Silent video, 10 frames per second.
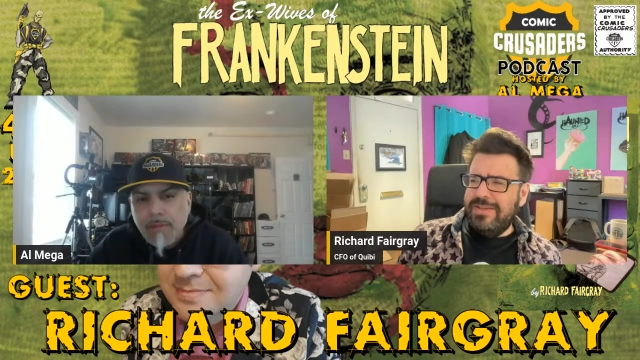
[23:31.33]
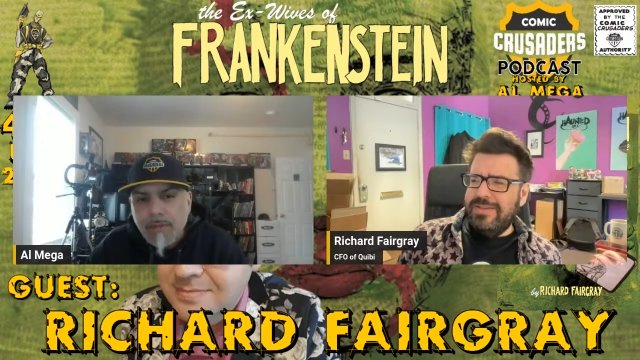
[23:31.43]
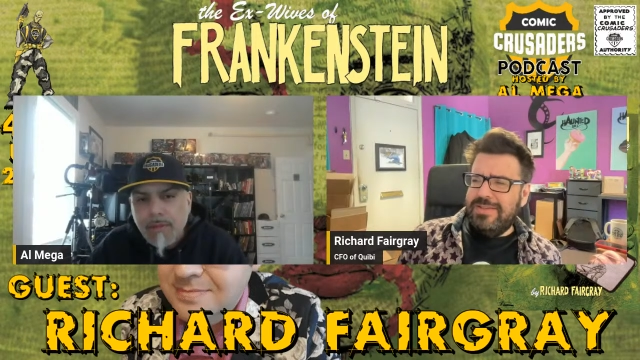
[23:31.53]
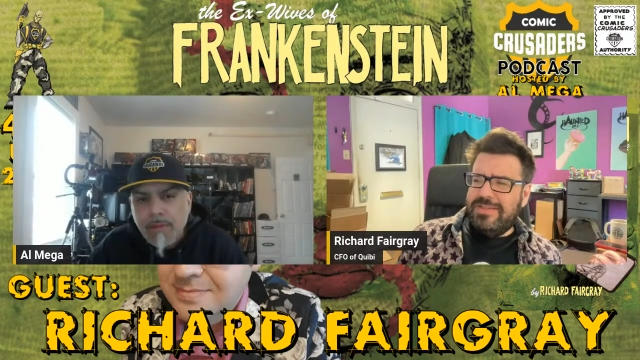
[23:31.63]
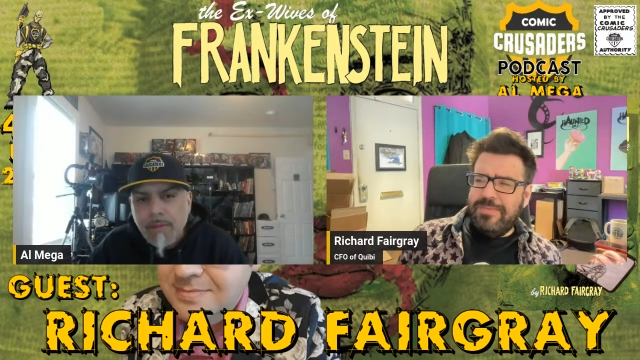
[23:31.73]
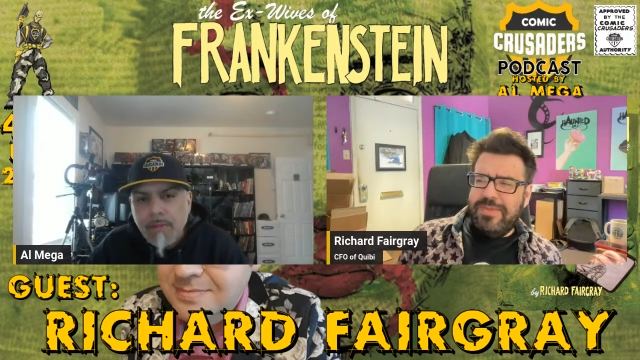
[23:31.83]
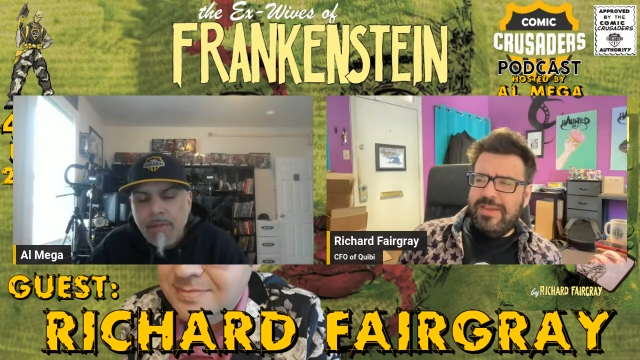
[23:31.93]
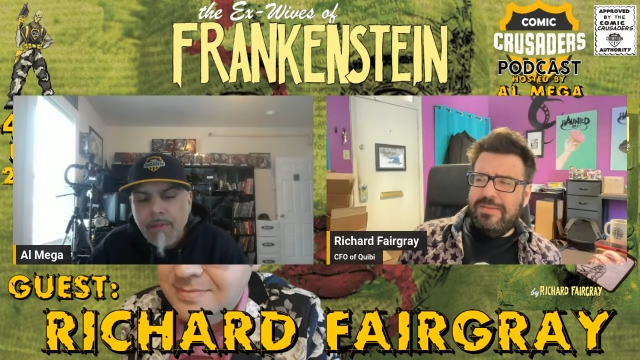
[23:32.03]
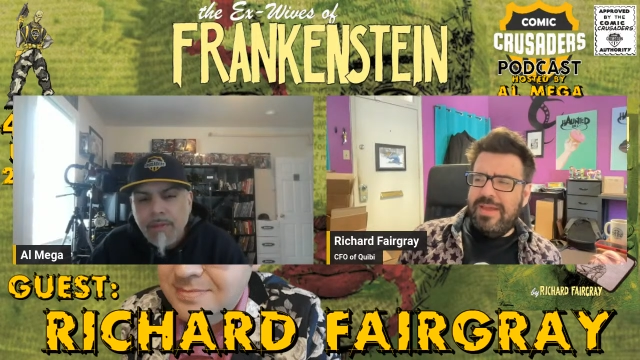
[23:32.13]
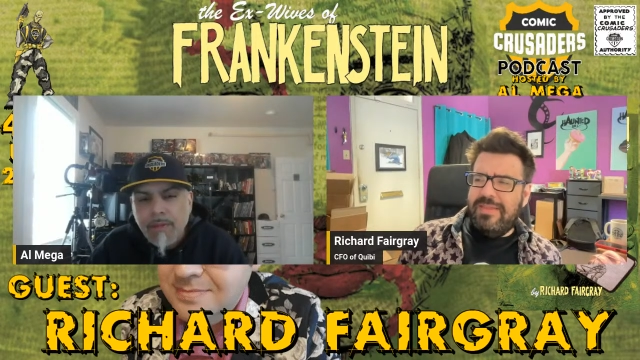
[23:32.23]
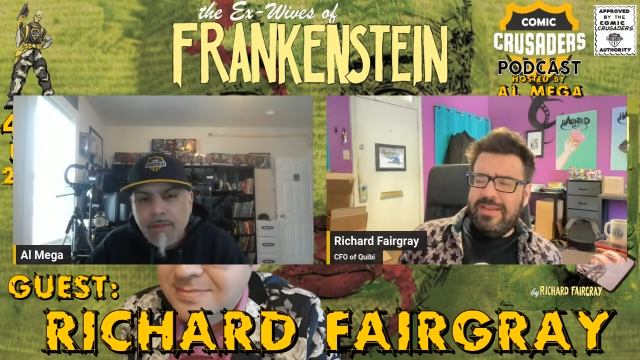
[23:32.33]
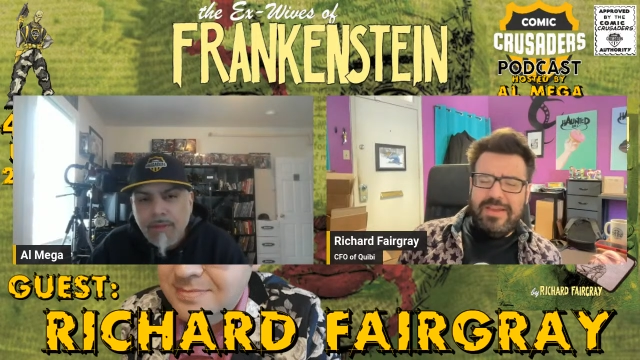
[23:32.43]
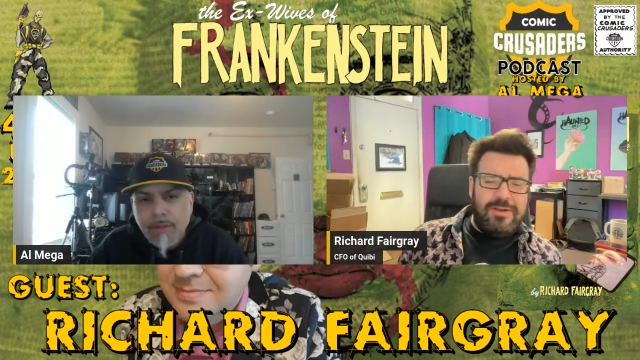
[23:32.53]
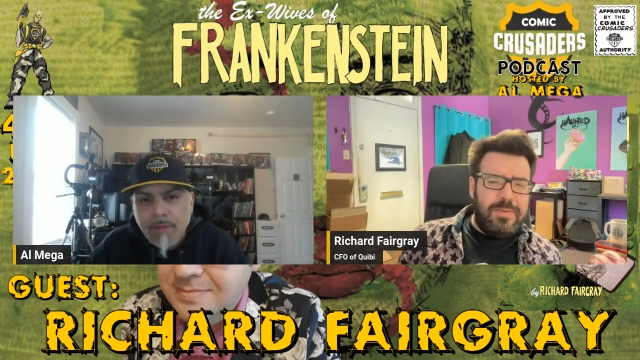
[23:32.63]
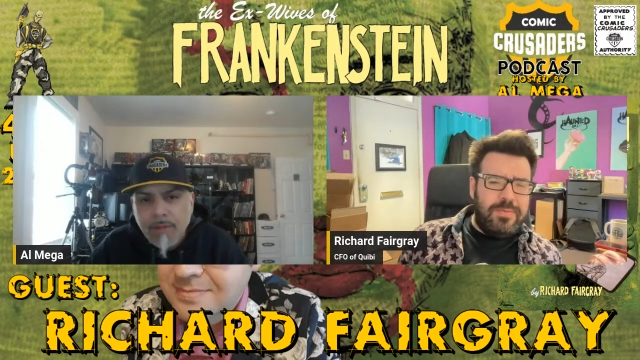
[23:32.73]
Speaker 1: something in May that I
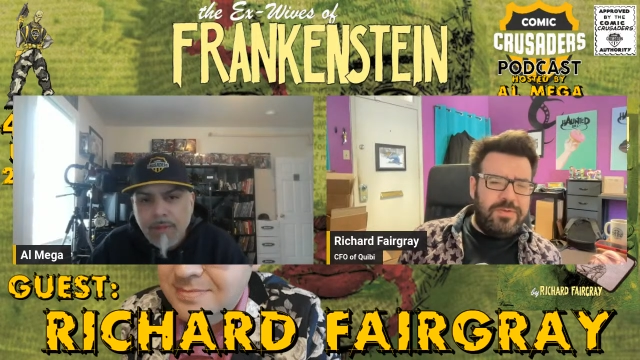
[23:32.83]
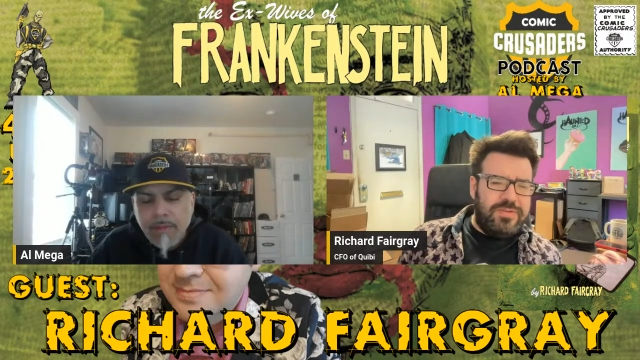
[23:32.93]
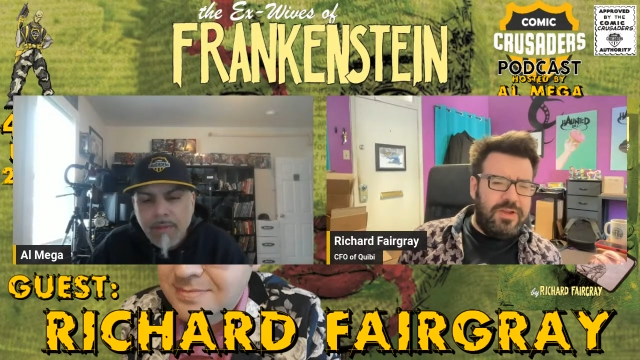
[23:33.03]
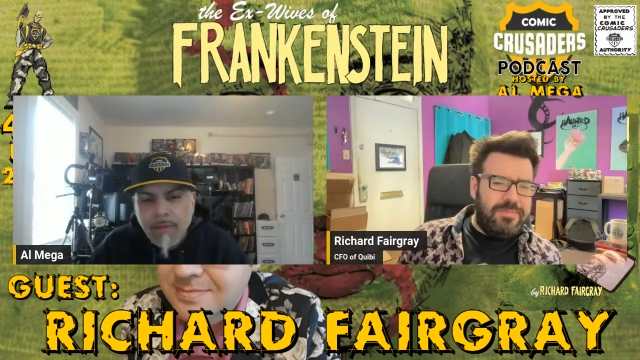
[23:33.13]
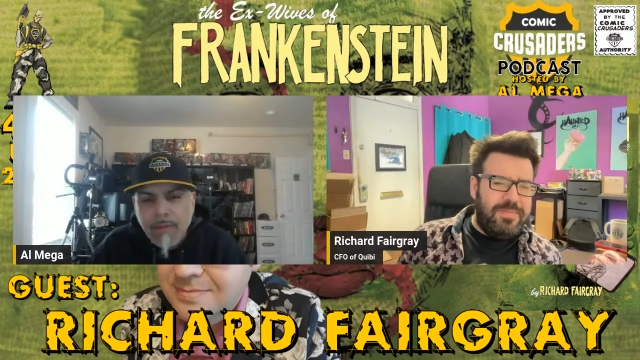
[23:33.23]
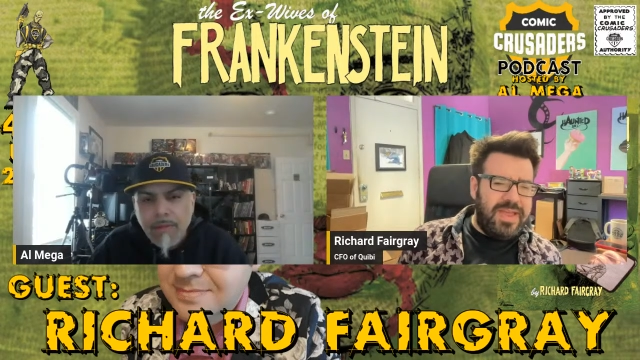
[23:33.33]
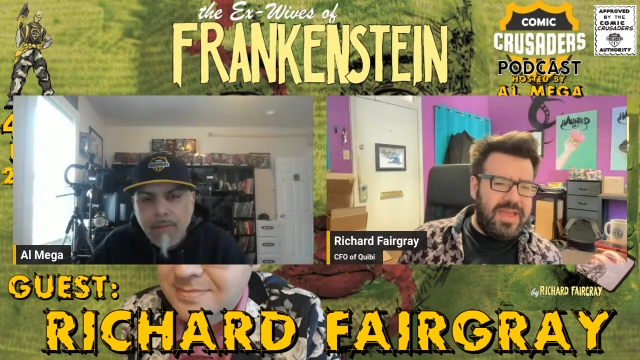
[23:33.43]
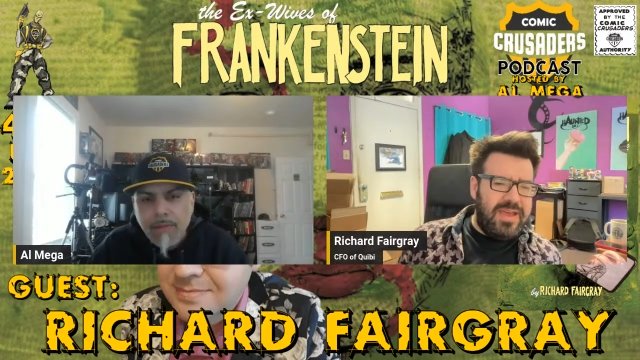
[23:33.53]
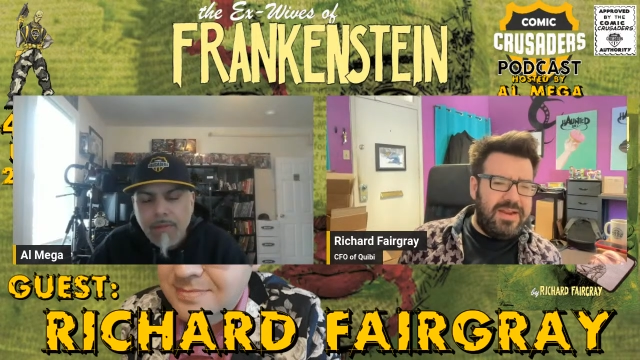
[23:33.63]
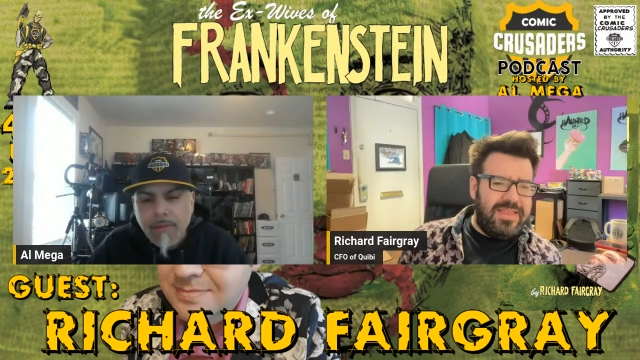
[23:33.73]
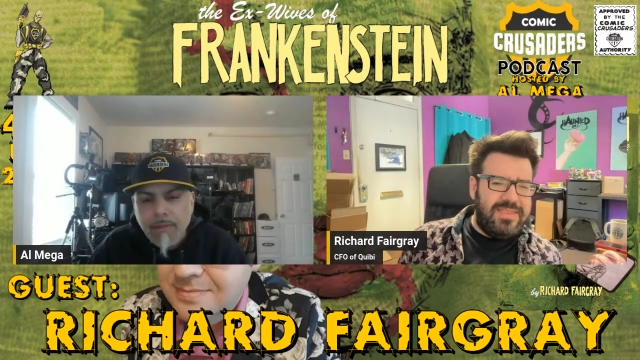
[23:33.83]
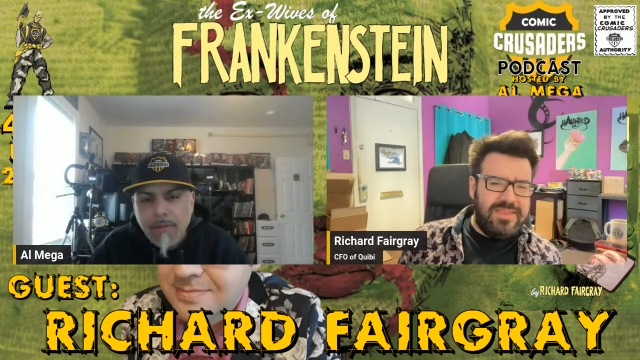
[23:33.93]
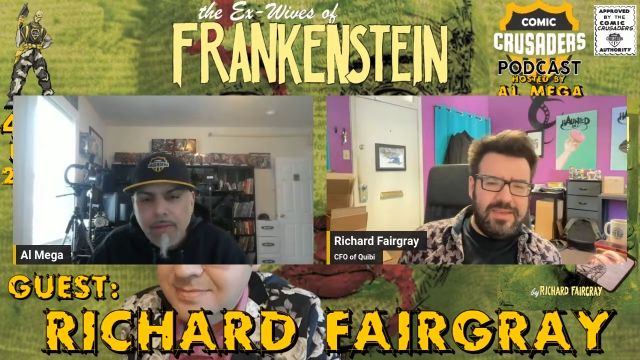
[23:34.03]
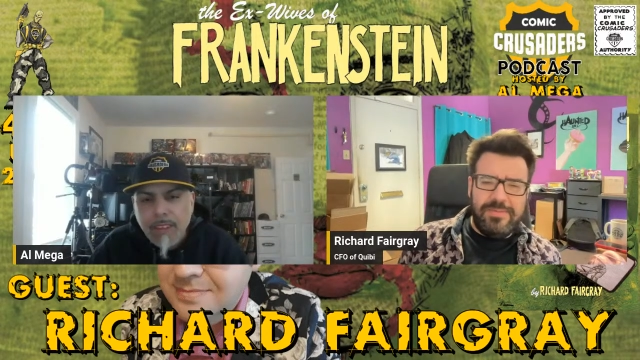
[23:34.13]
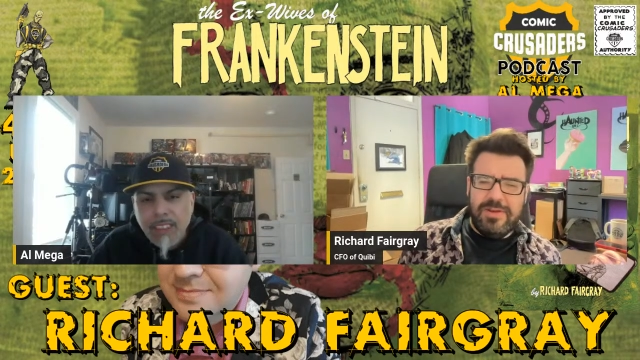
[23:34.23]
can't remember off the top of my head. I
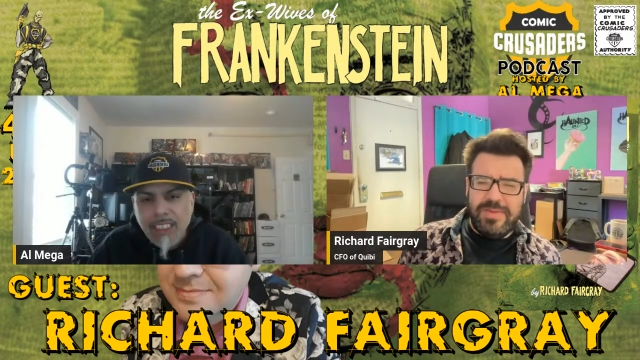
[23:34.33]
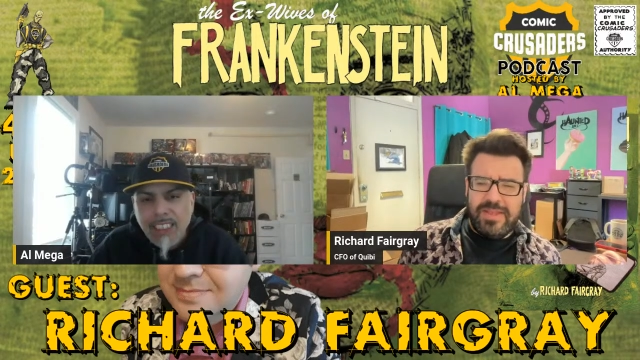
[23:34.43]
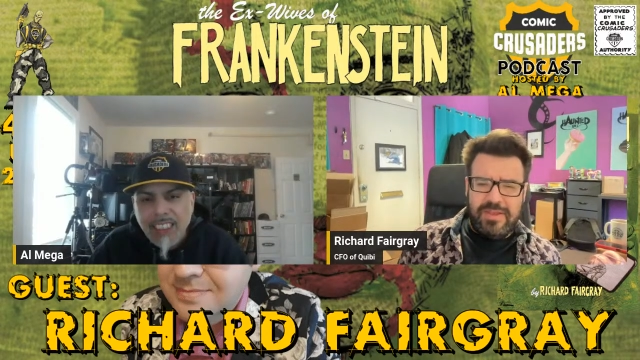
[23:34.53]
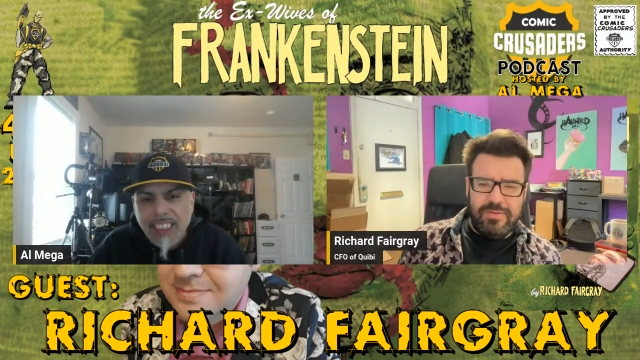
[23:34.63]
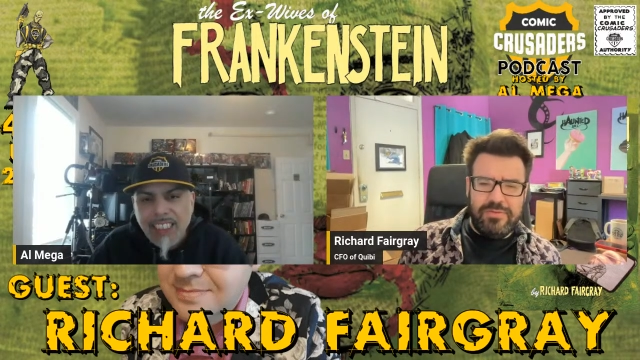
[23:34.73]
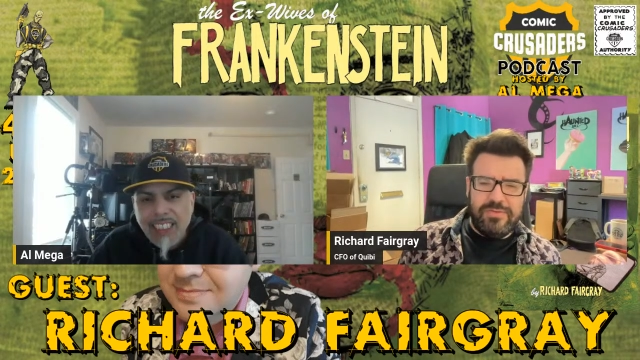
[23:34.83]
think I'm going to be at Heroes